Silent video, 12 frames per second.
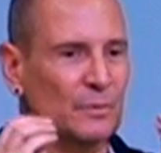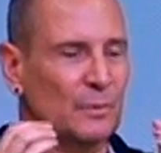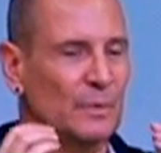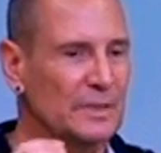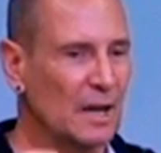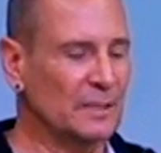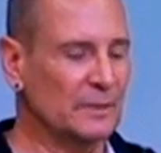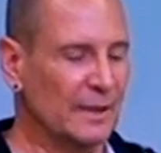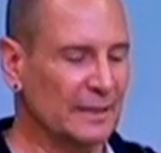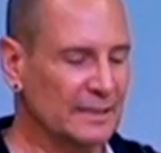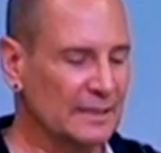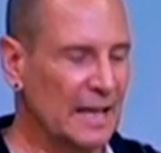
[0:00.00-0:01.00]
we talked about
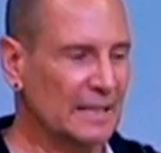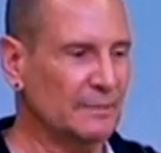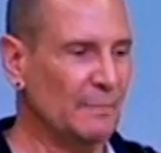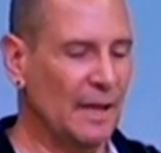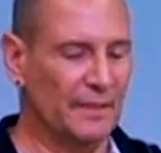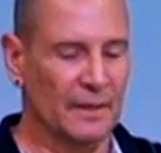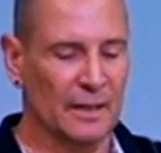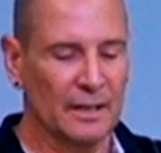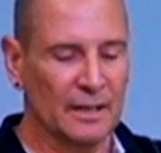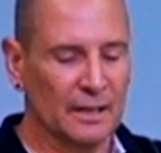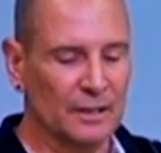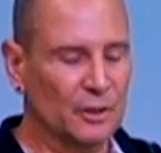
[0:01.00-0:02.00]
this last month,
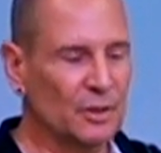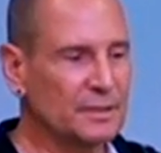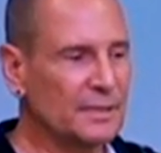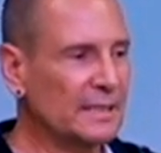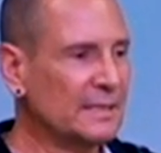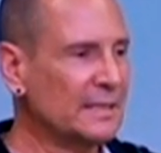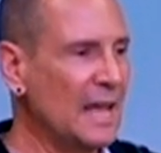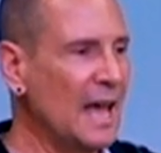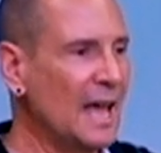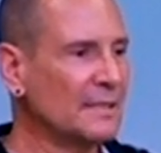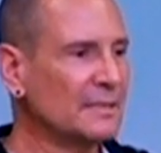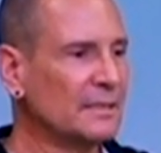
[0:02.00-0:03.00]
your
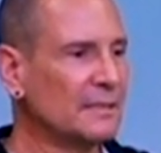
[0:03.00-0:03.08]
success